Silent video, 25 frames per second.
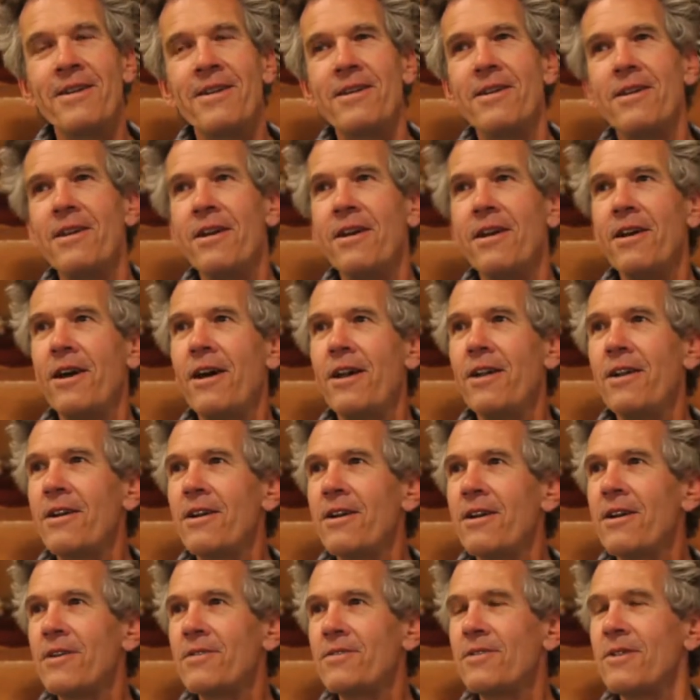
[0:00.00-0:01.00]
and
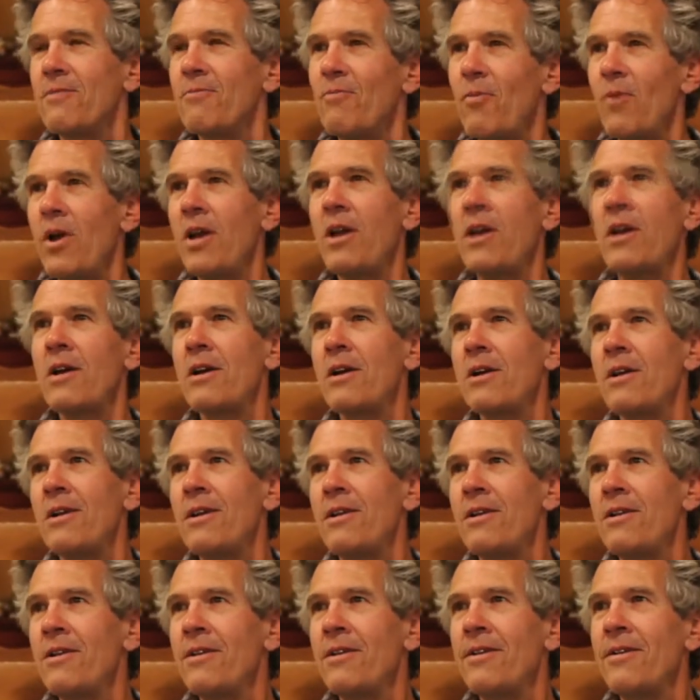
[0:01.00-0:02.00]
I said,
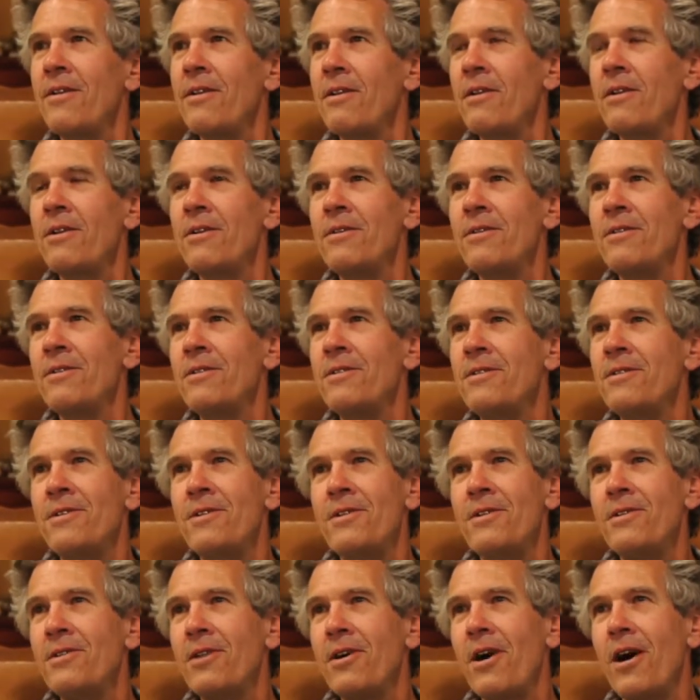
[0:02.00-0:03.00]
"Man,
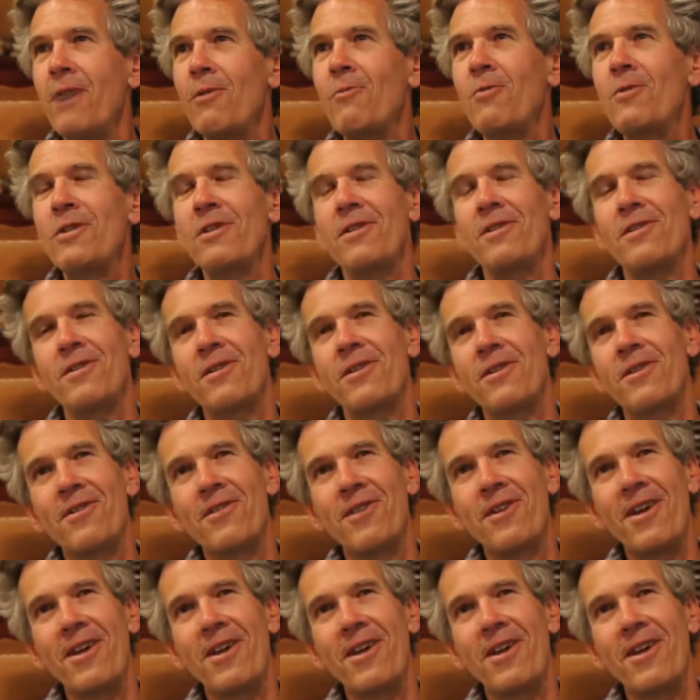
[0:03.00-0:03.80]
I want a liquor